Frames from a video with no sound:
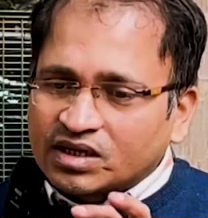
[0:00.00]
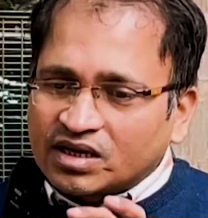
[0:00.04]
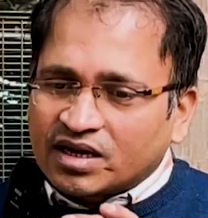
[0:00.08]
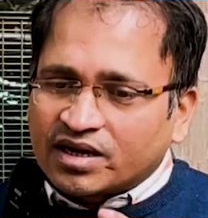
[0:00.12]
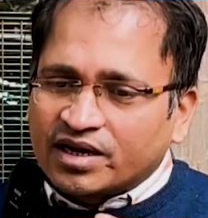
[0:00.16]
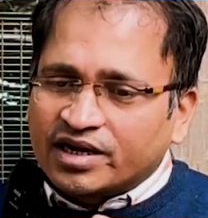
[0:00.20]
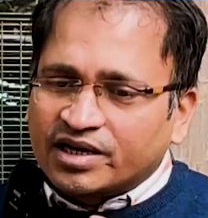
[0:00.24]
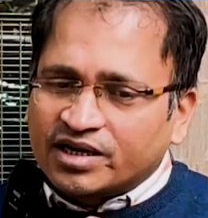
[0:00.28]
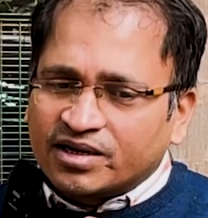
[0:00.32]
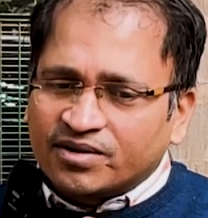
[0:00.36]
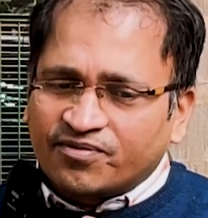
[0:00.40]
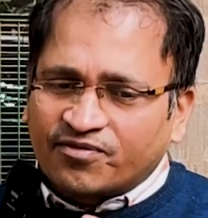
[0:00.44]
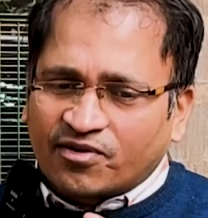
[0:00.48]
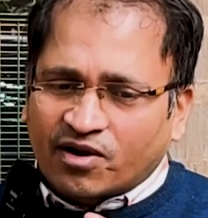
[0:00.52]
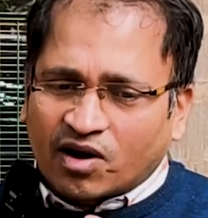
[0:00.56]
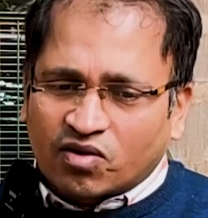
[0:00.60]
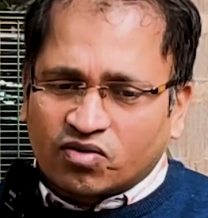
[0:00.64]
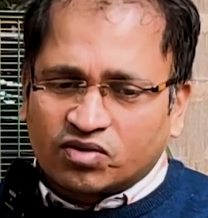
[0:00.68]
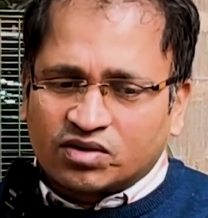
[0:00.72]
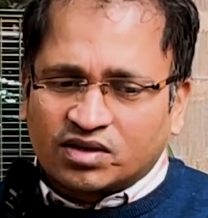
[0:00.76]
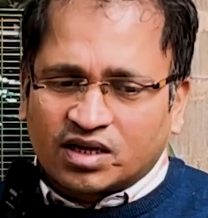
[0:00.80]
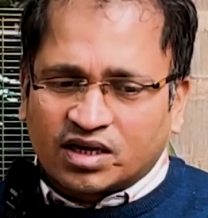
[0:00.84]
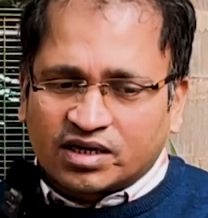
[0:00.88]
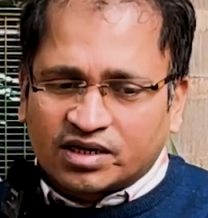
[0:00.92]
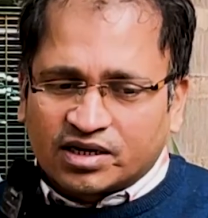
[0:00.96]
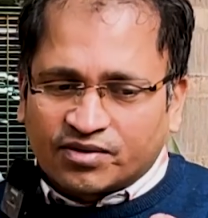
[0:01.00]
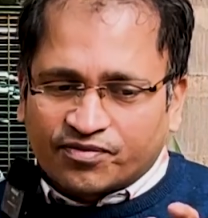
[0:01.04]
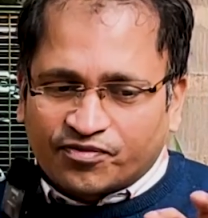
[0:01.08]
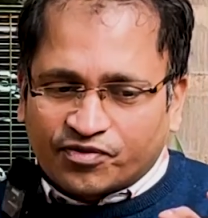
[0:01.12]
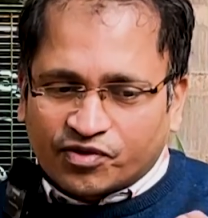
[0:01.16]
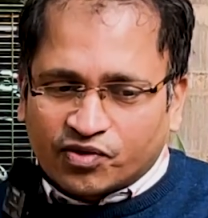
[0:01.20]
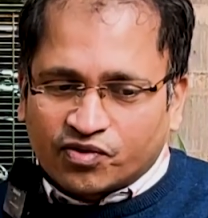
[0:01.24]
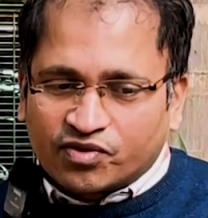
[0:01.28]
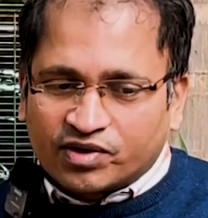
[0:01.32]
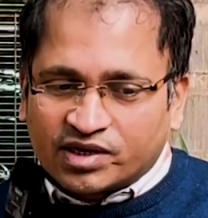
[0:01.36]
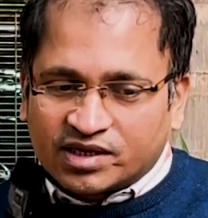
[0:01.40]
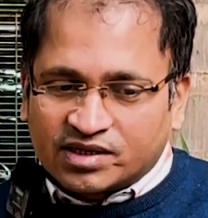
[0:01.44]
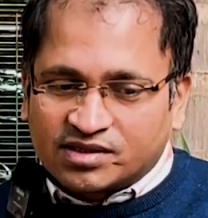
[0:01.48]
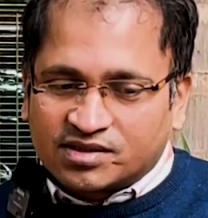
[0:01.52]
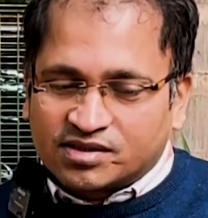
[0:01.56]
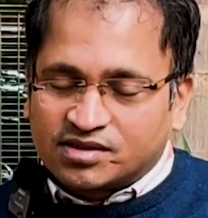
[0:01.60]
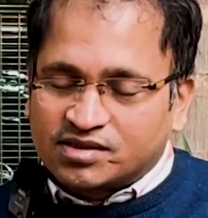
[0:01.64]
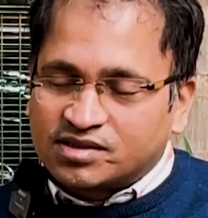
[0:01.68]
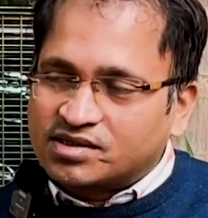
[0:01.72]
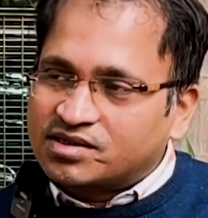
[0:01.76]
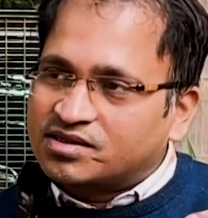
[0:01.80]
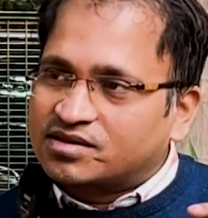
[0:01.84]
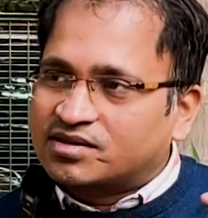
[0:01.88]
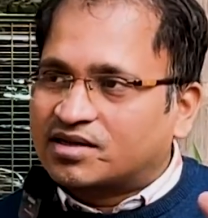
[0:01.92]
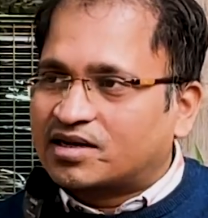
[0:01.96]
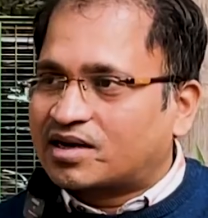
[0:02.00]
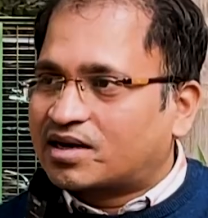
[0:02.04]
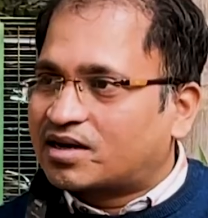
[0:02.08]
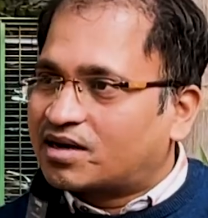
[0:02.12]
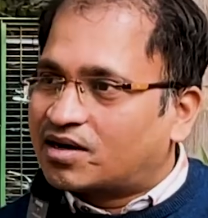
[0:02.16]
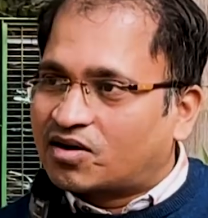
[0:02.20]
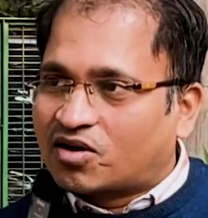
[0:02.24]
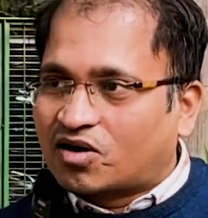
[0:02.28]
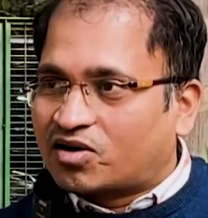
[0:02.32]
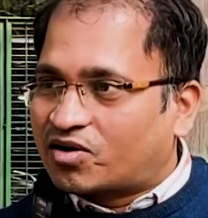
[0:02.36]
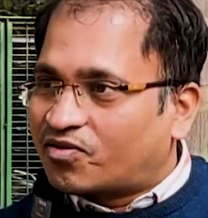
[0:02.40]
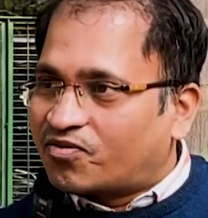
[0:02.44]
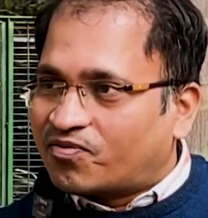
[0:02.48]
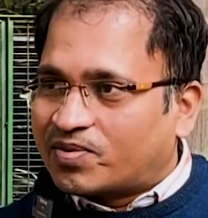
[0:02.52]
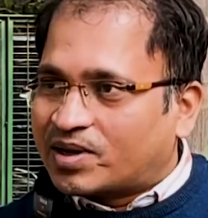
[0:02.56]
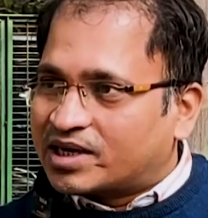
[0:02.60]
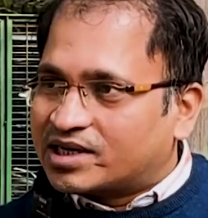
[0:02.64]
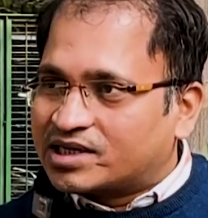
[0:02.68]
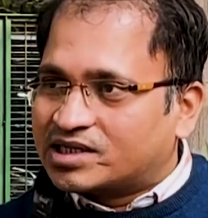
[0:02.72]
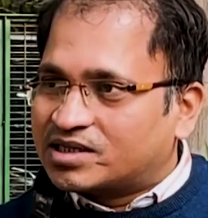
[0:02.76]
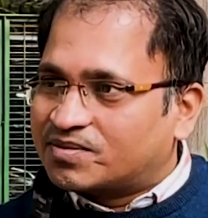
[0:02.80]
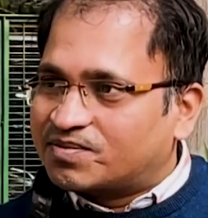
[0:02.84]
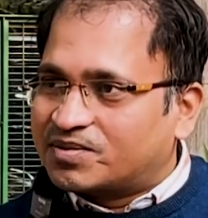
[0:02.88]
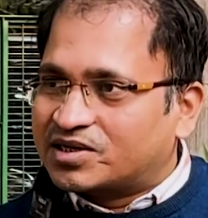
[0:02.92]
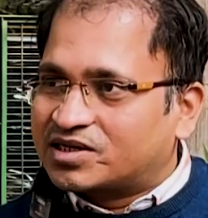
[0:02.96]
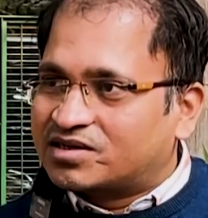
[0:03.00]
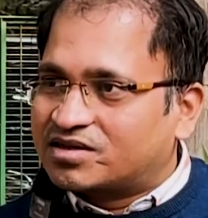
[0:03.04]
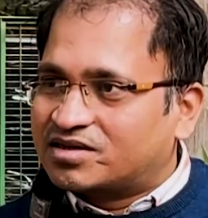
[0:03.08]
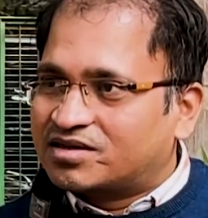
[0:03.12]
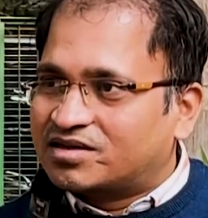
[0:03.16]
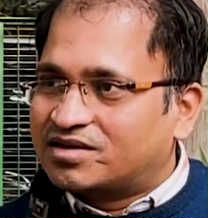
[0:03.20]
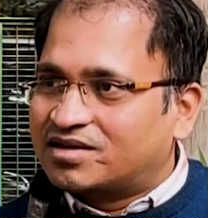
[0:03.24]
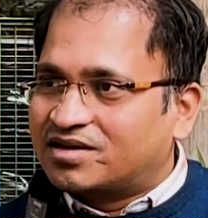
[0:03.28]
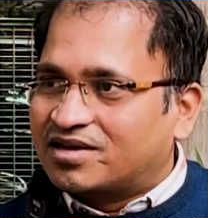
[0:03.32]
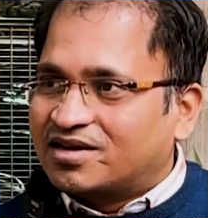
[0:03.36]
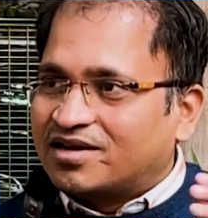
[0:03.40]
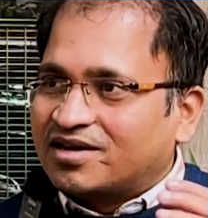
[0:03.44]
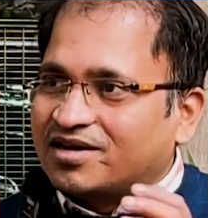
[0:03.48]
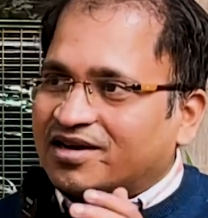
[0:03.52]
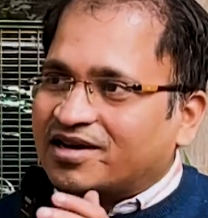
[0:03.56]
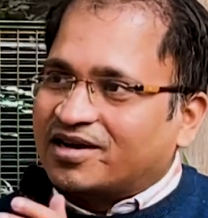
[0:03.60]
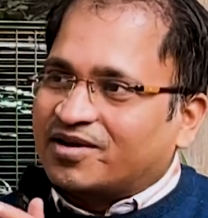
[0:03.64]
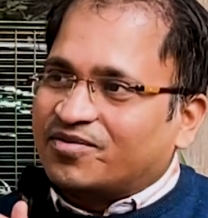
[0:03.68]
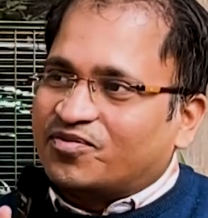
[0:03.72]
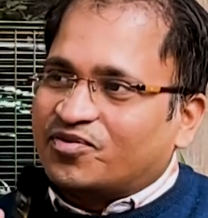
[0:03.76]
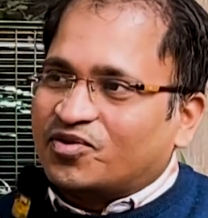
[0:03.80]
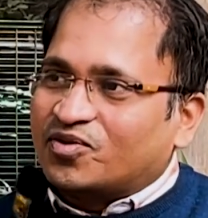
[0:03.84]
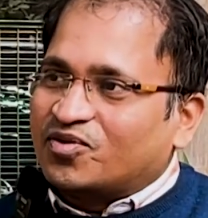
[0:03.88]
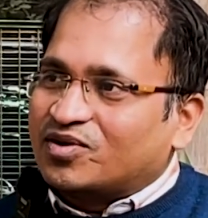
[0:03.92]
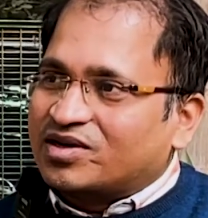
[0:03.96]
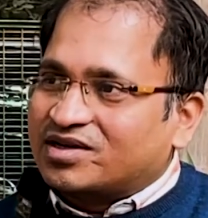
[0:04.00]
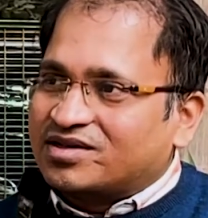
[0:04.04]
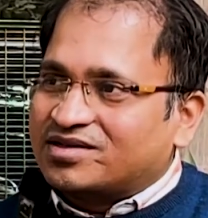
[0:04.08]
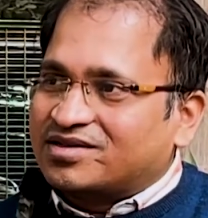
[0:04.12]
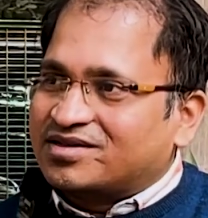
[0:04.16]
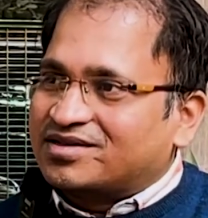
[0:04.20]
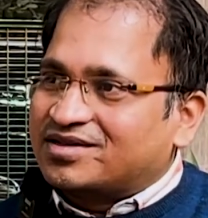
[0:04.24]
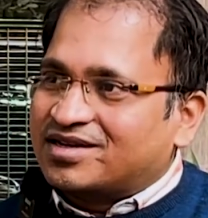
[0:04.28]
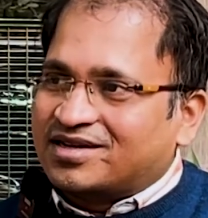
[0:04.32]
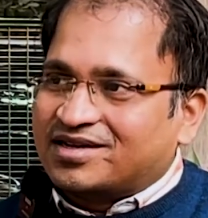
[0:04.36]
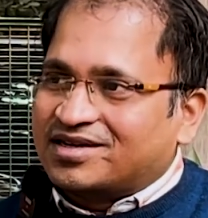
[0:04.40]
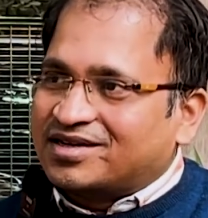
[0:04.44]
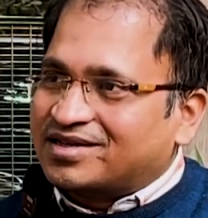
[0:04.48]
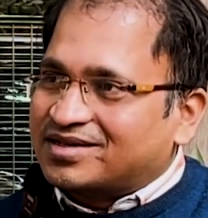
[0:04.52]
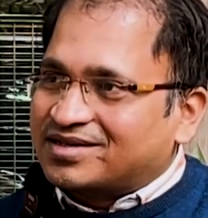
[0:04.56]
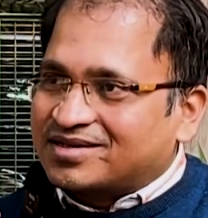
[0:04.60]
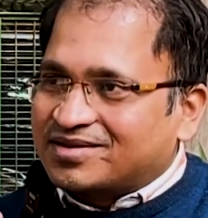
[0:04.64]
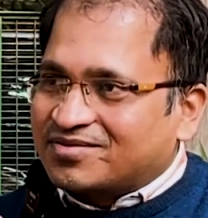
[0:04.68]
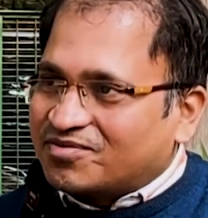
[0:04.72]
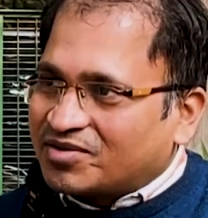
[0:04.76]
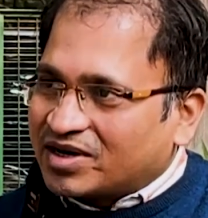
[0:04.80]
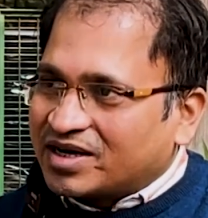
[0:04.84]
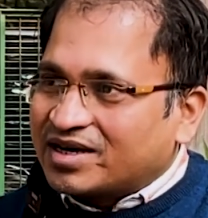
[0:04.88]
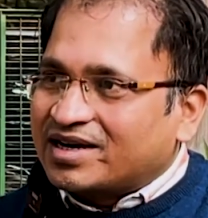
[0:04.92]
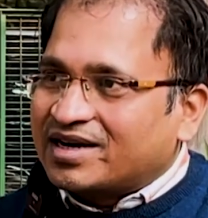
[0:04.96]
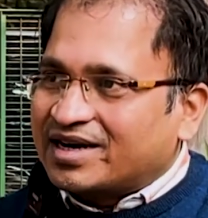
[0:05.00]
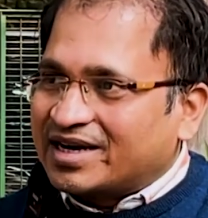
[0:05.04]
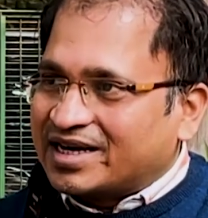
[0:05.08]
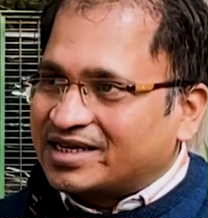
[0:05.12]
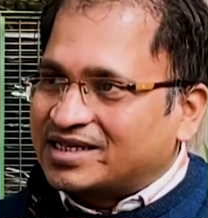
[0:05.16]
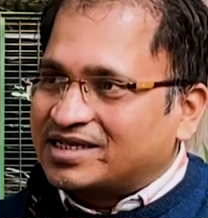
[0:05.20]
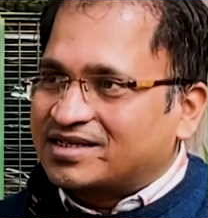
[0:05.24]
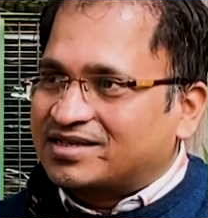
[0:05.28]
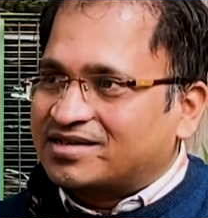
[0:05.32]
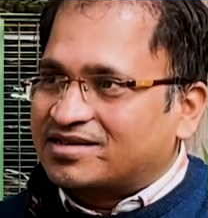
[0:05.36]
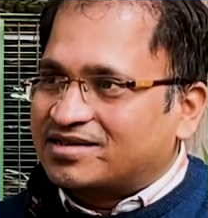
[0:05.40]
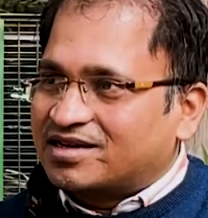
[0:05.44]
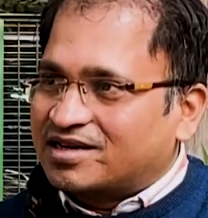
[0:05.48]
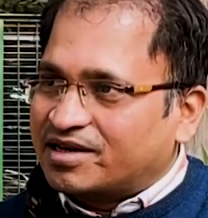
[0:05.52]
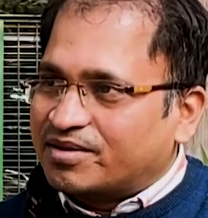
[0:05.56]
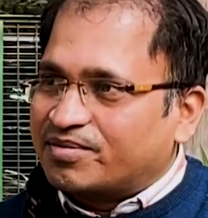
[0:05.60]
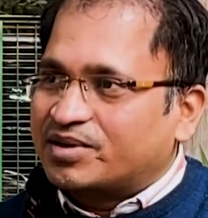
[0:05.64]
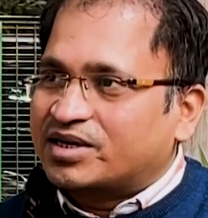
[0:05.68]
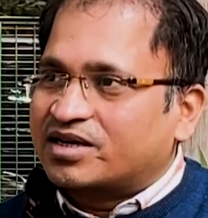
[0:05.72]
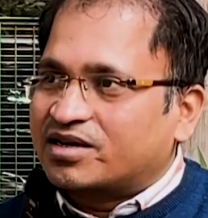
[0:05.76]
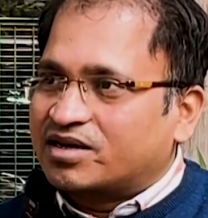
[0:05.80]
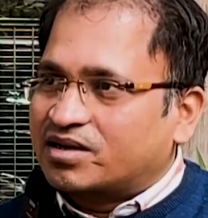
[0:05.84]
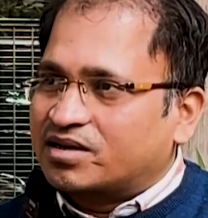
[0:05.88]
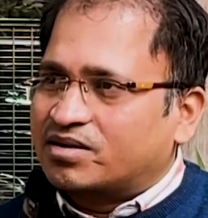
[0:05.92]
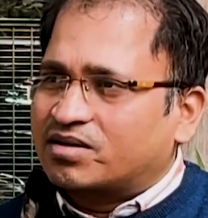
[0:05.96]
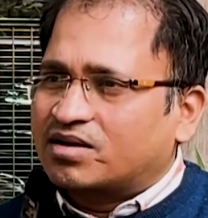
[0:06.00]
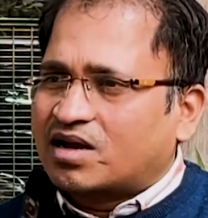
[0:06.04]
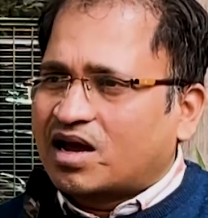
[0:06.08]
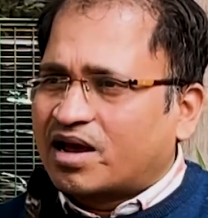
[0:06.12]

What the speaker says: and we found that in few regions there are a lot of participation, and few regions there is very less limited.